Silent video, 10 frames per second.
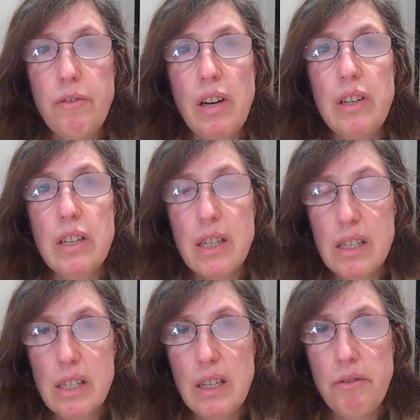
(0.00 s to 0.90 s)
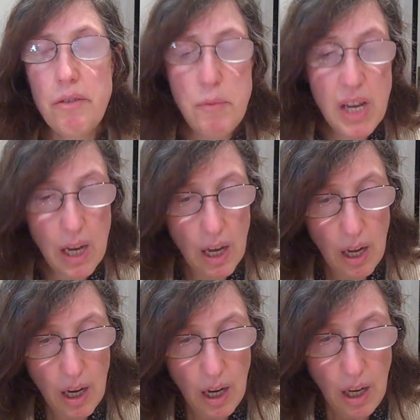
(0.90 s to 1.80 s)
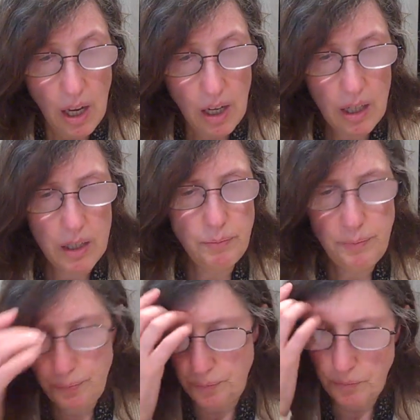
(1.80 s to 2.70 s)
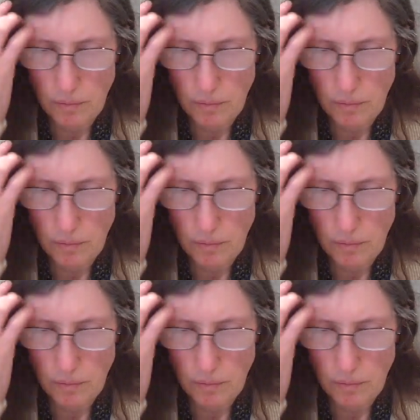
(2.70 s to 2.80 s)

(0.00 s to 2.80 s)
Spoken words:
very nicely for me. I'm